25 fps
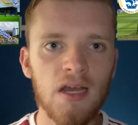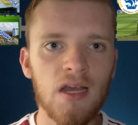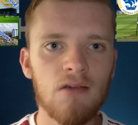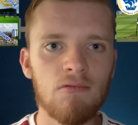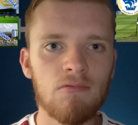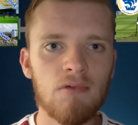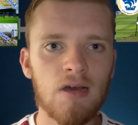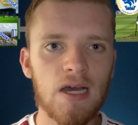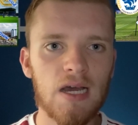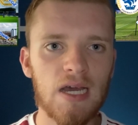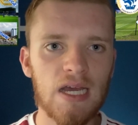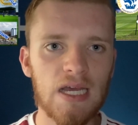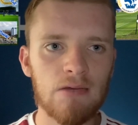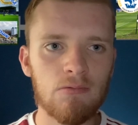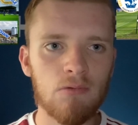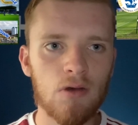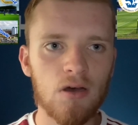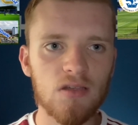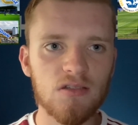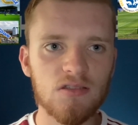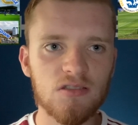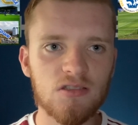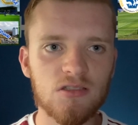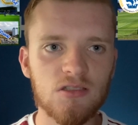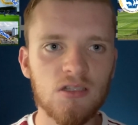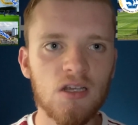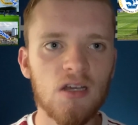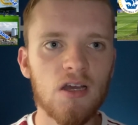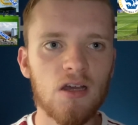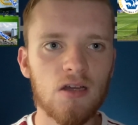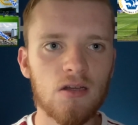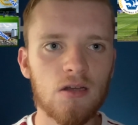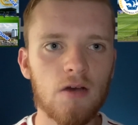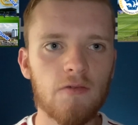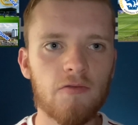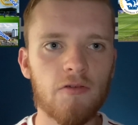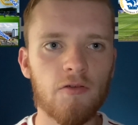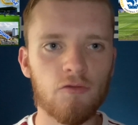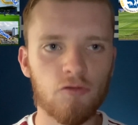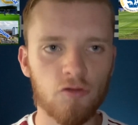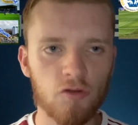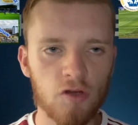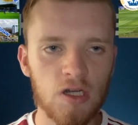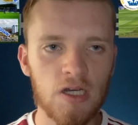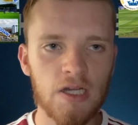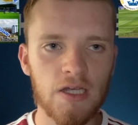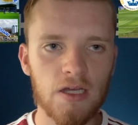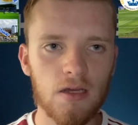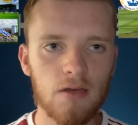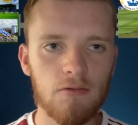where he was another
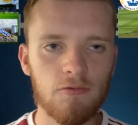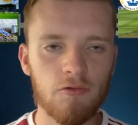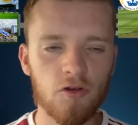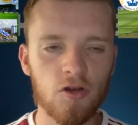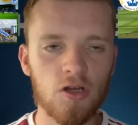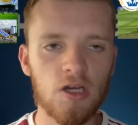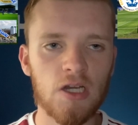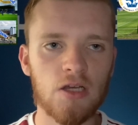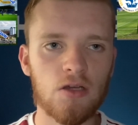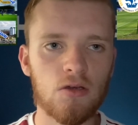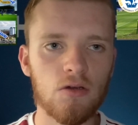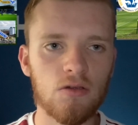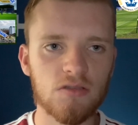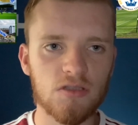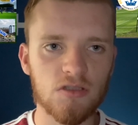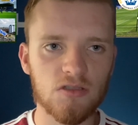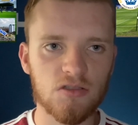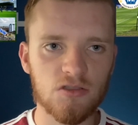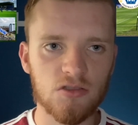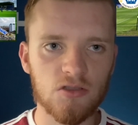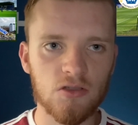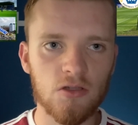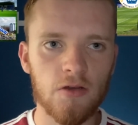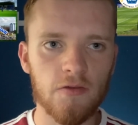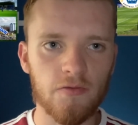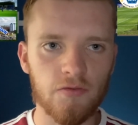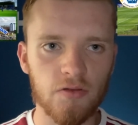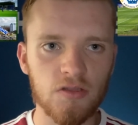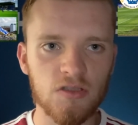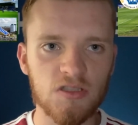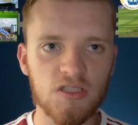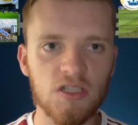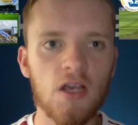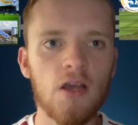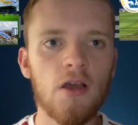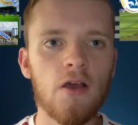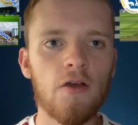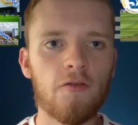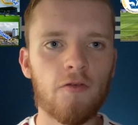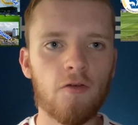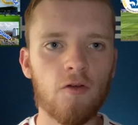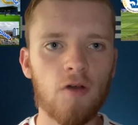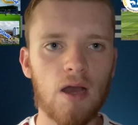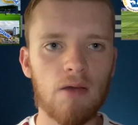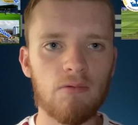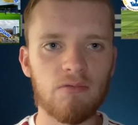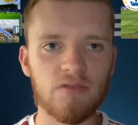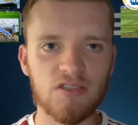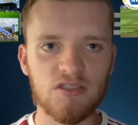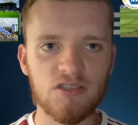really, really good servant for
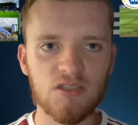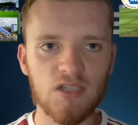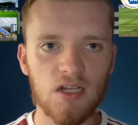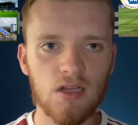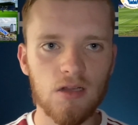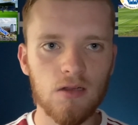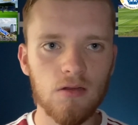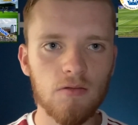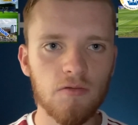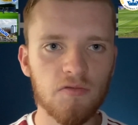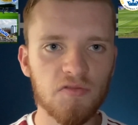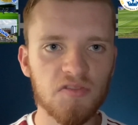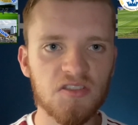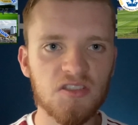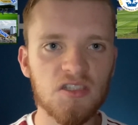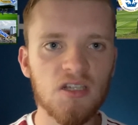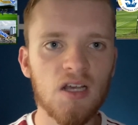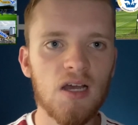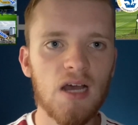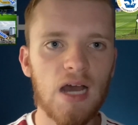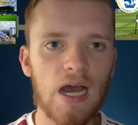ourselves,